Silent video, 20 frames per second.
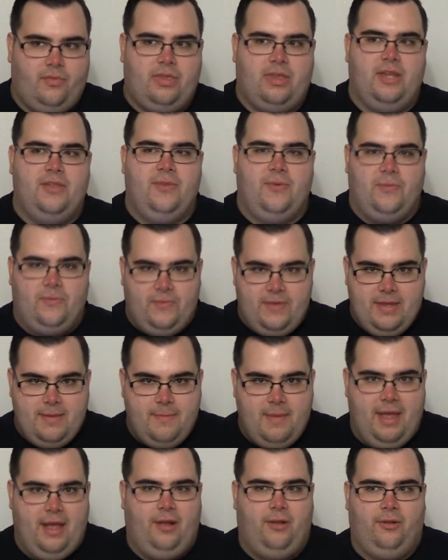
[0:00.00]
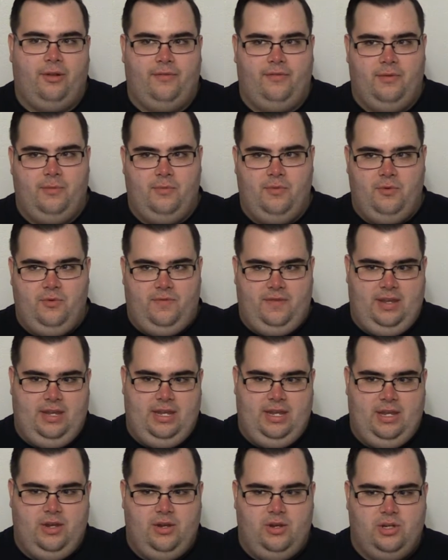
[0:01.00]
the female of the
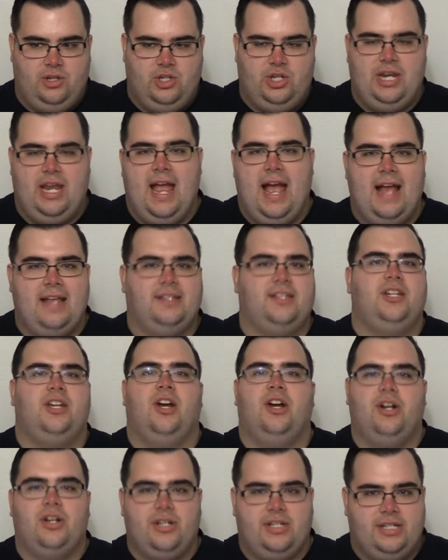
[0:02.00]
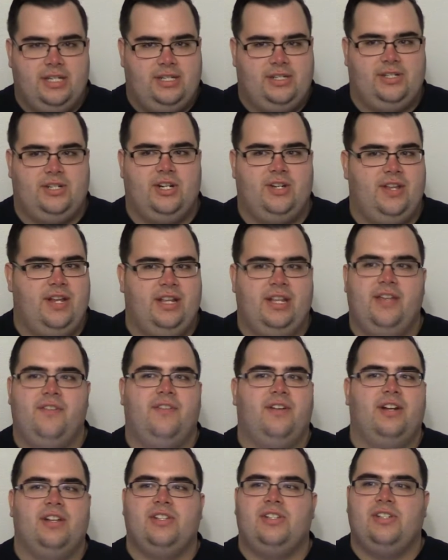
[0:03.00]
movie. She has a younger sister, they live
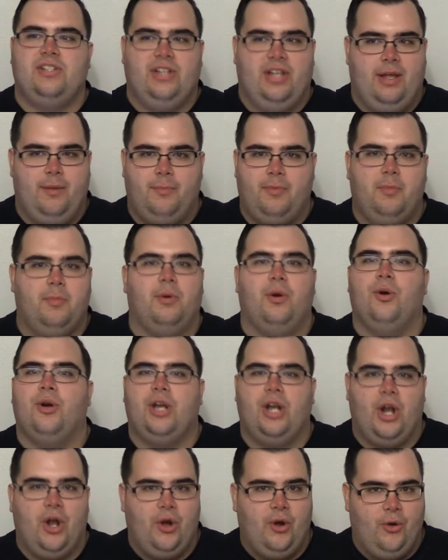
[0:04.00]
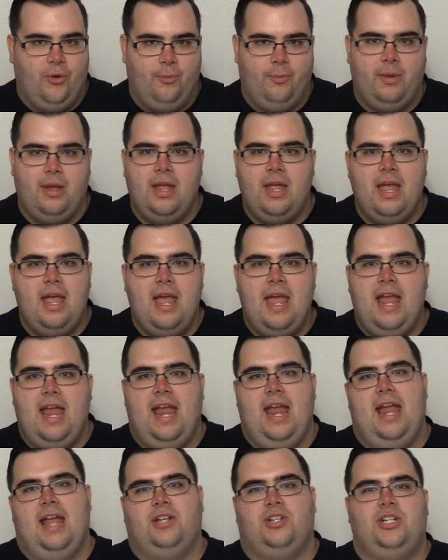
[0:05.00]
in a slump, a broken home,
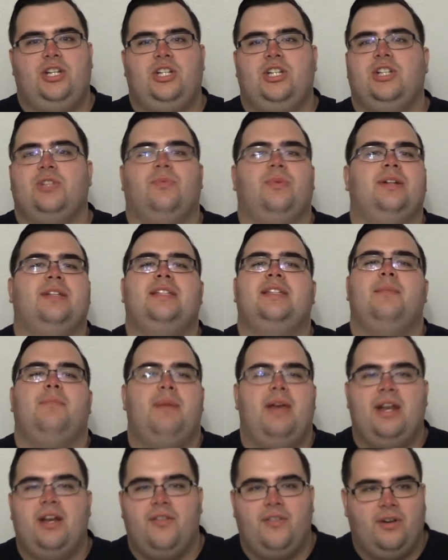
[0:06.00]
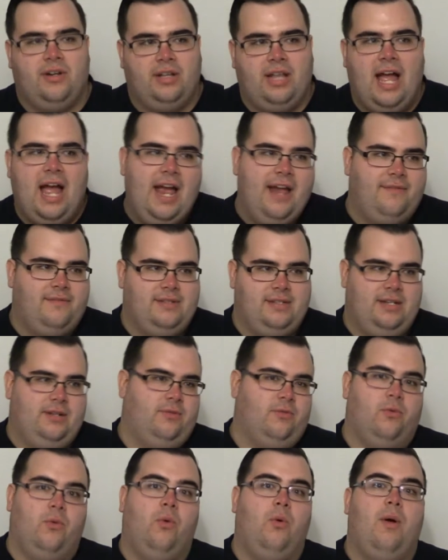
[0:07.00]
and she just wants to better their lives.
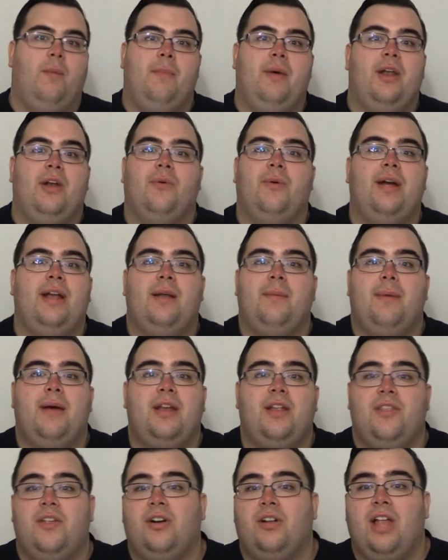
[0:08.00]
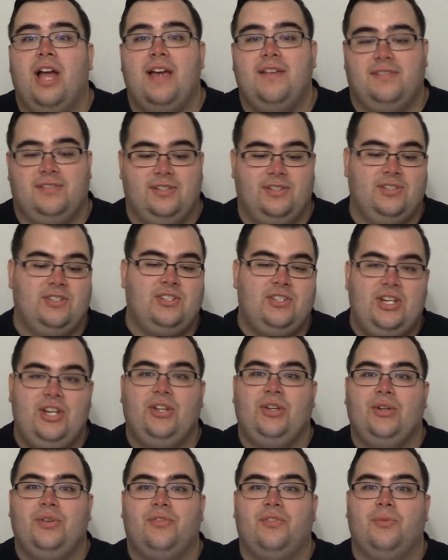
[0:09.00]
And what better way to better their lives than
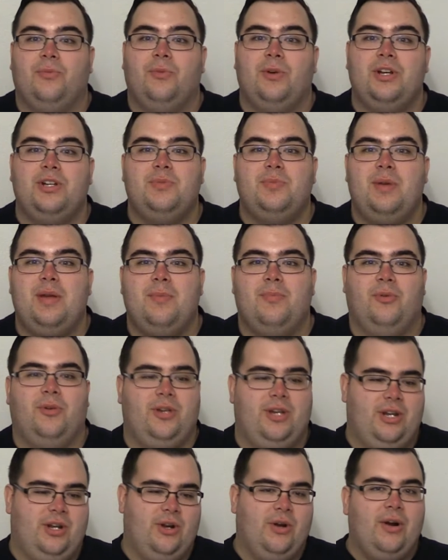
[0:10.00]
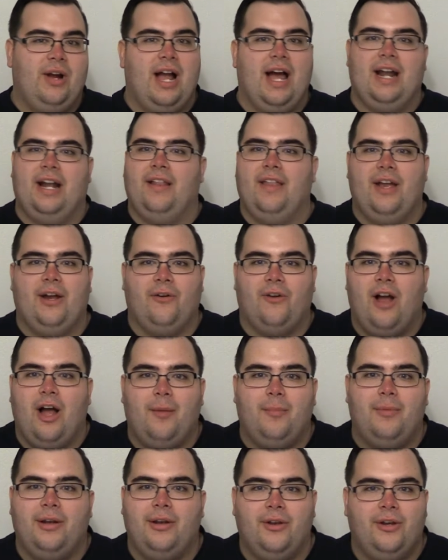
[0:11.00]
stealing from rich people, you know, kind of like
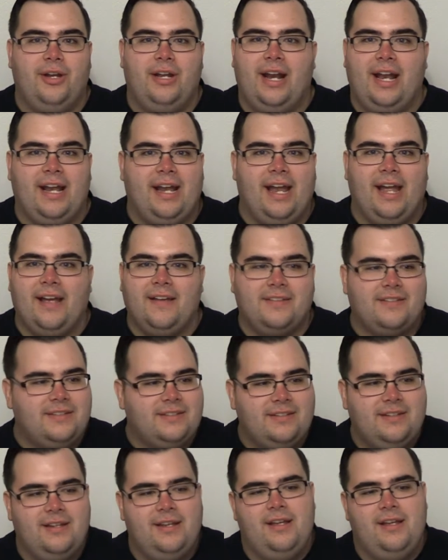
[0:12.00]
Robin Hood, I guess.